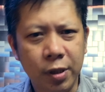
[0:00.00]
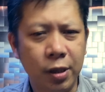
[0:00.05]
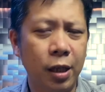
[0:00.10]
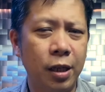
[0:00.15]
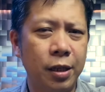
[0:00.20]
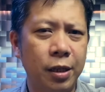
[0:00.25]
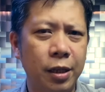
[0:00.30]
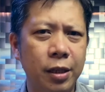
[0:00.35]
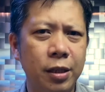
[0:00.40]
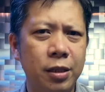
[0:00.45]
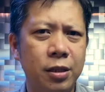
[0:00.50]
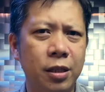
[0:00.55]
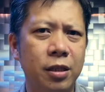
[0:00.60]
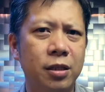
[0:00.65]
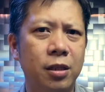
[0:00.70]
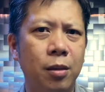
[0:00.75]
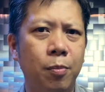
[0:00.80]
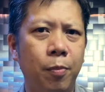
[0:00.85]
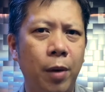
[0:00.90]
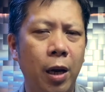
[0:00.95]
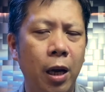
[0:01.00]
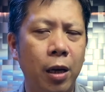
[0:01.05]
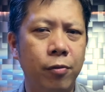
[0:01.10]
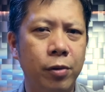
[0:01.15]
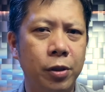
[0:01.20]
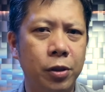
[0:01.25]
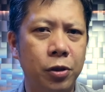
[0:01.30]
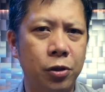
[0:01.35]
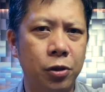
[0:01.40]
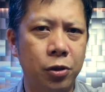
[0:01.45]
that this is a
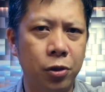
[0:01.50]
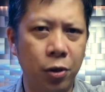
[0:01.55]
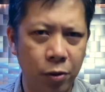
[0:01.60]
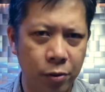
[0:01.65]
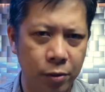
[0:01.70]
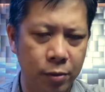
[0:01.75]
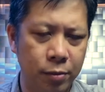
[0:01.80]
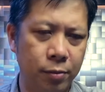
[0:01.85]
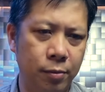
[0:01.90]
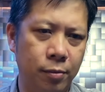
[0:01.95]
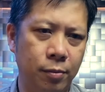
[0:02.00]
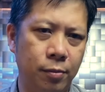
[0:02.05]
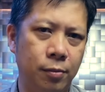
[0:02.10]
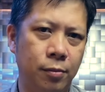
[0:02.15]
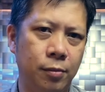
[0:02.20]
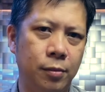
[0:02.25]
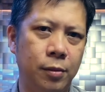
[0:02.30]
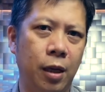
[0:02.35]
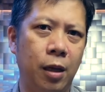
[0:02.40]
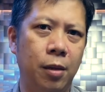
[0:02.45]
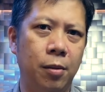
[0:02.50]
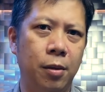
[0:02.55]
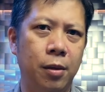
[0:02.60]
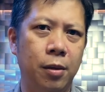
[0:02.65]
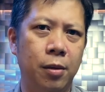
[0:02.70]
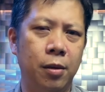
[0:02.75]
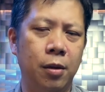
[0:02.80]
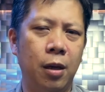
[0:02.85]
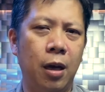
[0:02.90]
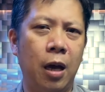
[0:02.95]
pirate show. And
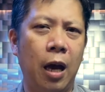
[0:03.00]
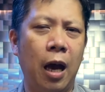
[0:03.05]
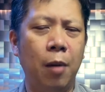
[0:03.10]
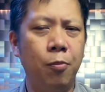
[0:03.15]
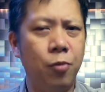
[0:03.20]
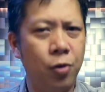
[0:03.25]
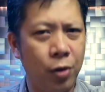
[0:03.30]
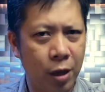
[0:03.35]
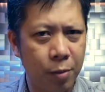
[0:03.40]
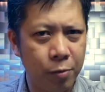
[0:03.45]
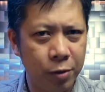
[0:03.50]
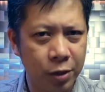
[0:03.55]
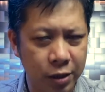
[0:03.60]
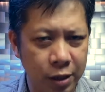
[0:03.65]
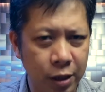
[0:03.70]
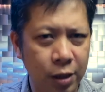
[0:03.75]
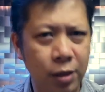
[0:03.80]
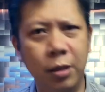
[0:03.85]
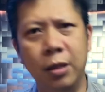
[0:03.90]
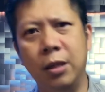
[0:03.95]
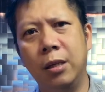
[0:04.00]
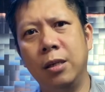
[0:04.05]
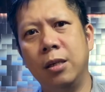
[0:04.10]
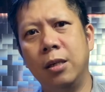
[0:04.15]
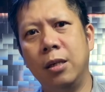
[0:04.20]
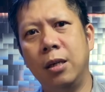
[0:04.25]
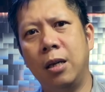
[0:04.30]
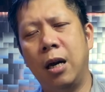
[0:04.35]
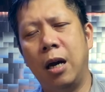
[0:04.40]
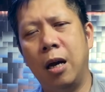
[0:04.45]
have you ever seen
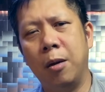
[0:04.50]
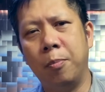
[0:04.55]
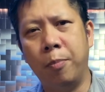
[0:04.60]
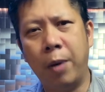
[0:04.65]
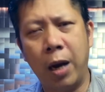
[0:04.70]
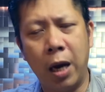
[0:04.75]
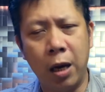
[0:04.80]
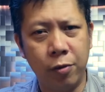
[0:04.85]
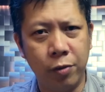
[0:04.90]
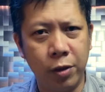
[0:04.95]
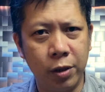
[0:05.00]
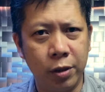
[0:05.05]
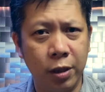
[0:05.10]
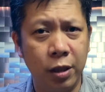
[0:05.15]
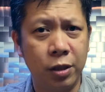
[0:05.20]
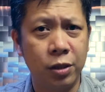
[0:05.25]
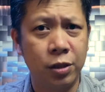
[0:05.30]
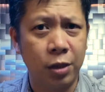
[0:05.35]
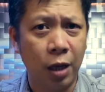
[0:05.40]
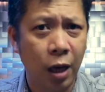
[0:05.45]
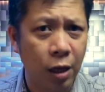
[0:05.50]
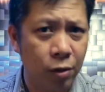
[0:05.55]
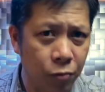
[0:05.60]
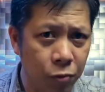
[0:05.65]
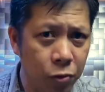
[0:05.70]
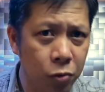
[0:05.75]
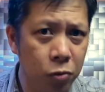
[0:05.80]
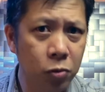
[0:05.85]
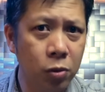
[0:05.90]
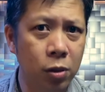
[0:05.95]
a pirate that's not
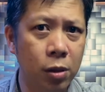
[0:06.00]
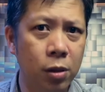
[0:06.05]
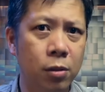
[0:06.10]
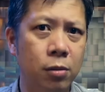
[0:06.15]
rude?